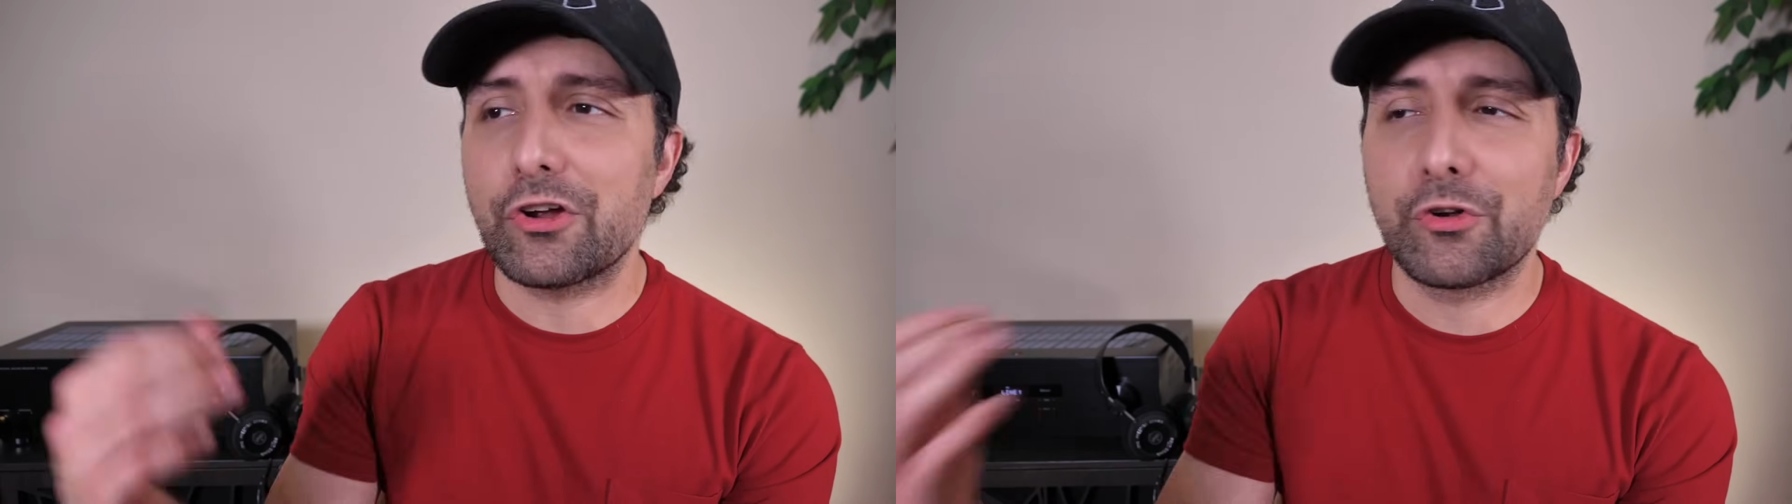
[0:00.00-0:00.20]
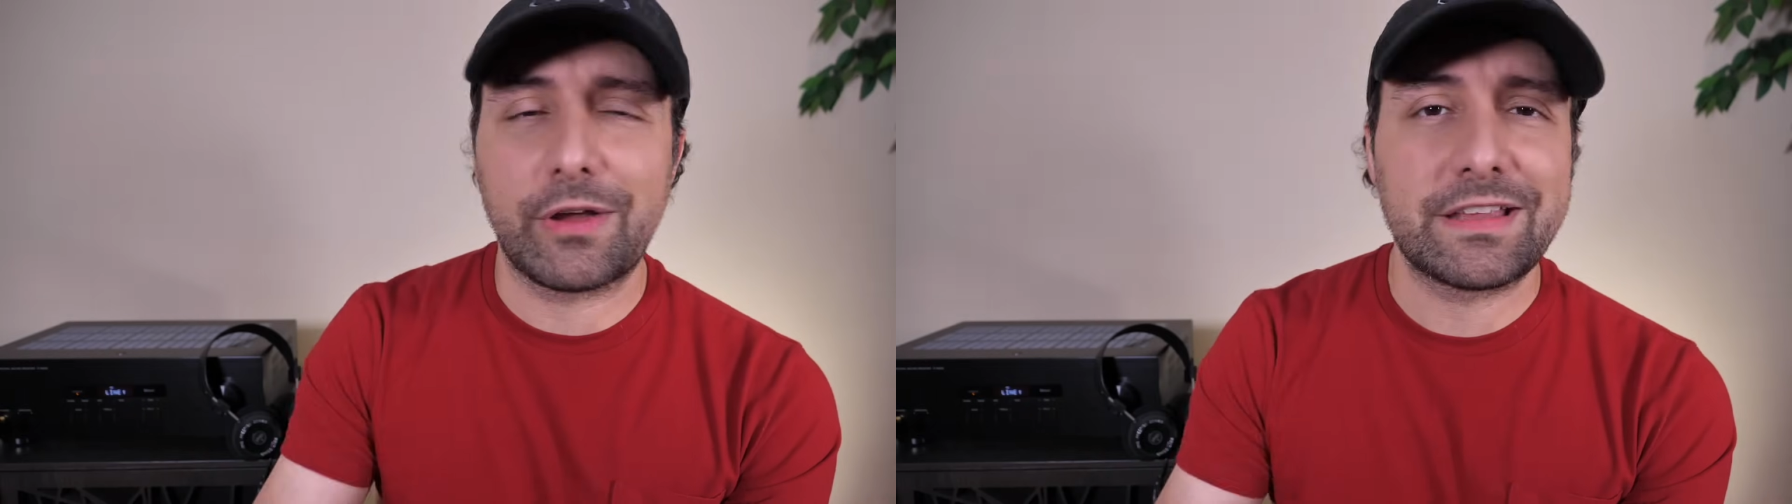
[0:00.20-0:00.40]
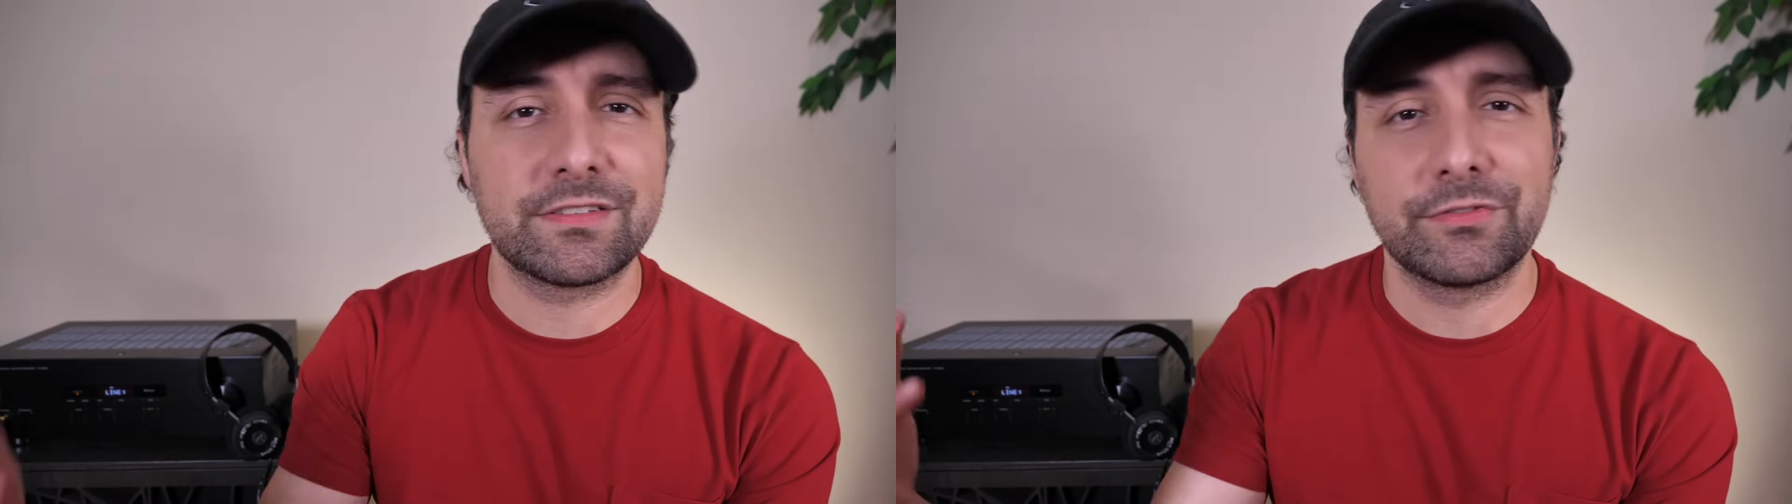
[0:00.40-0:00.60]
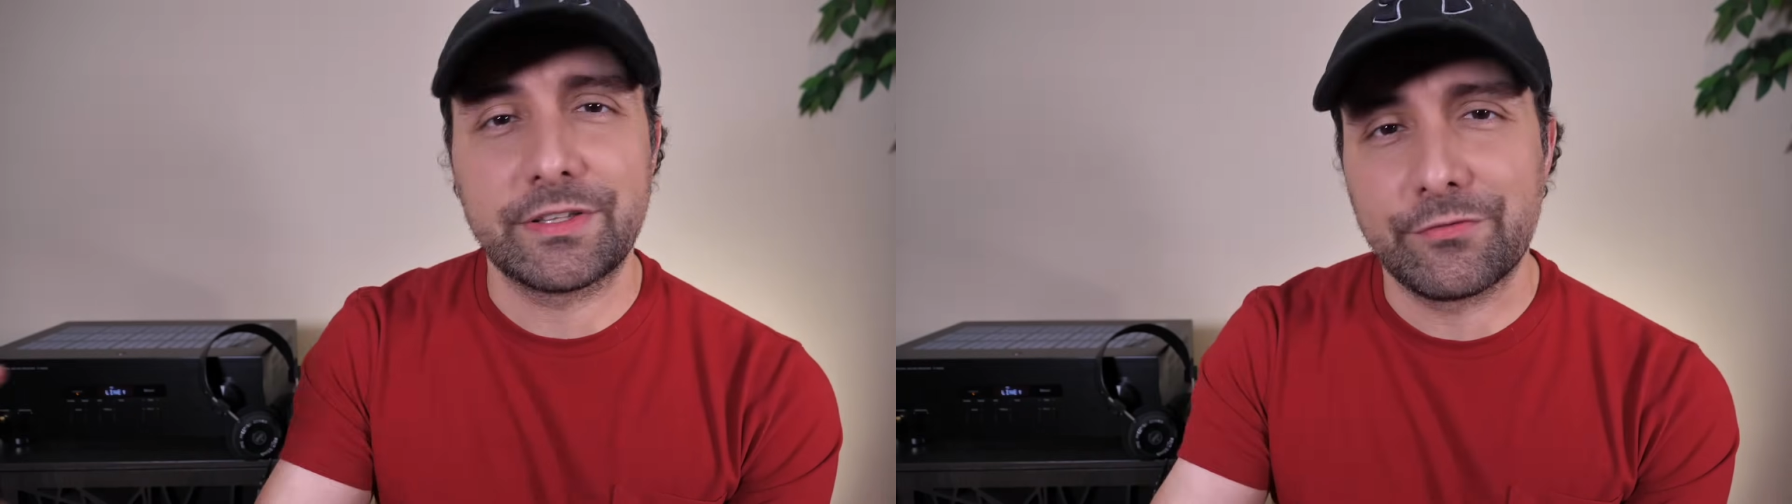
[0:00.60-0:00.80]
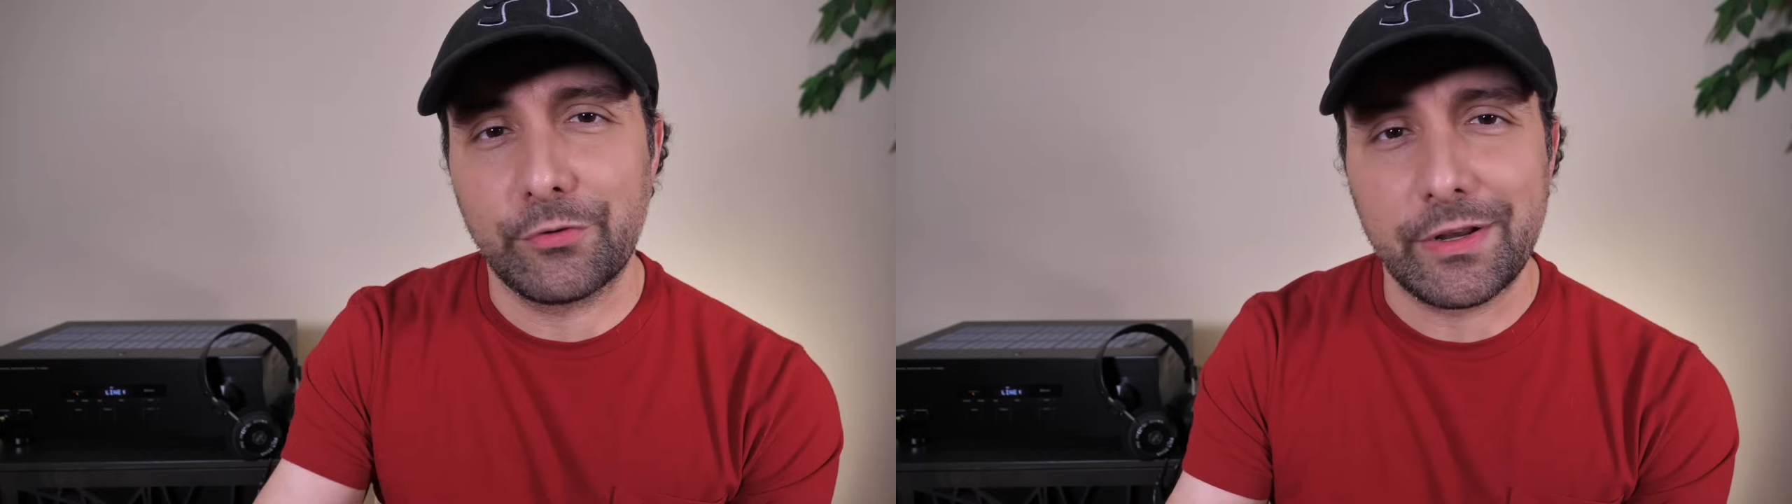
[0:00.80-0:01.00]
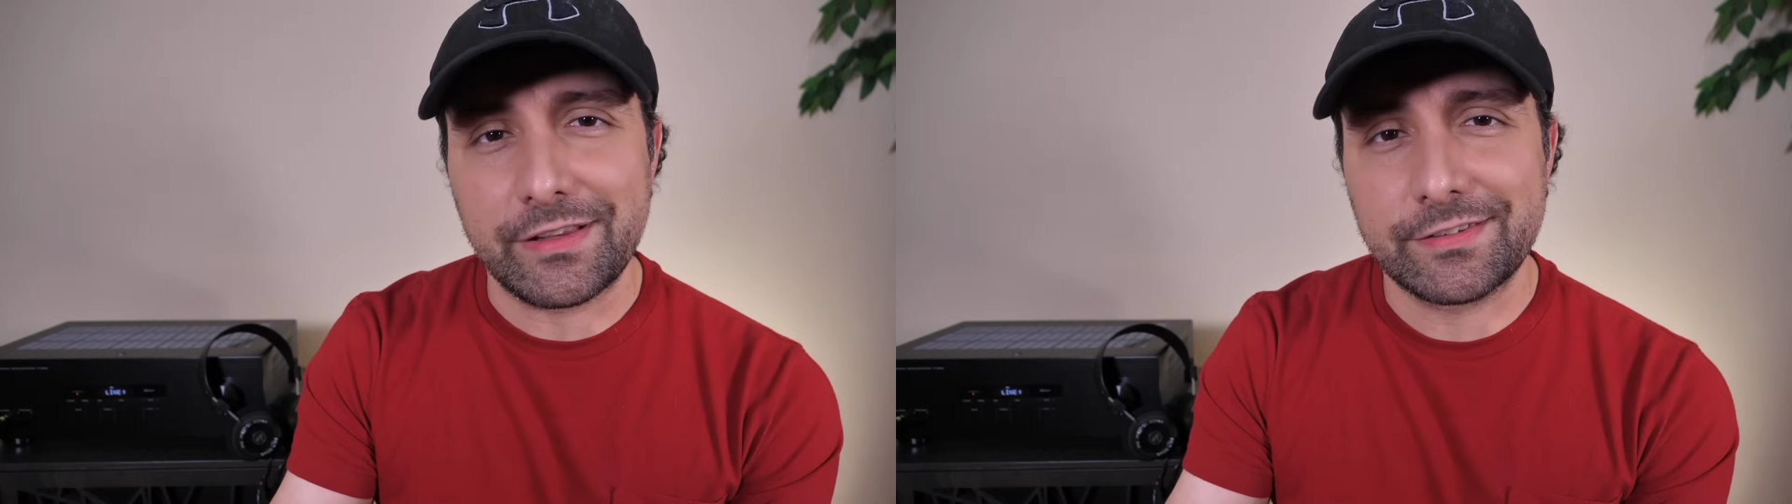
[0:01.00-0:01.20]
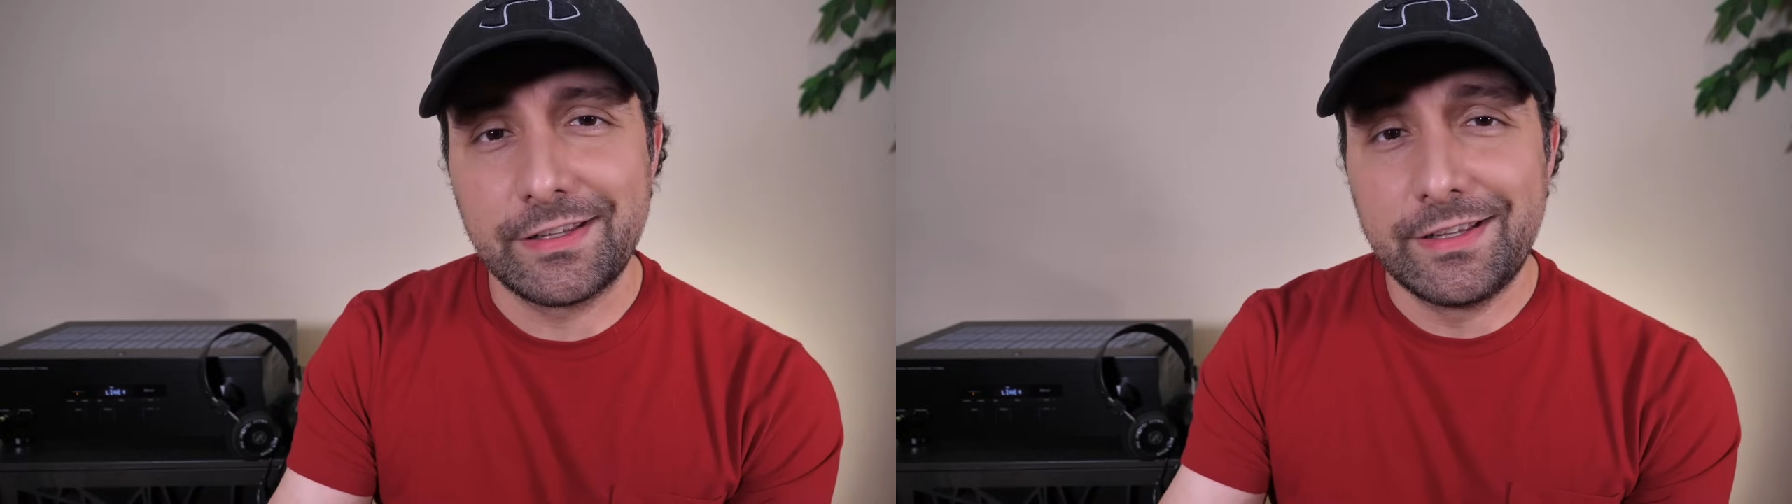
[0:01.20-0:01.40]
aggressively voiced.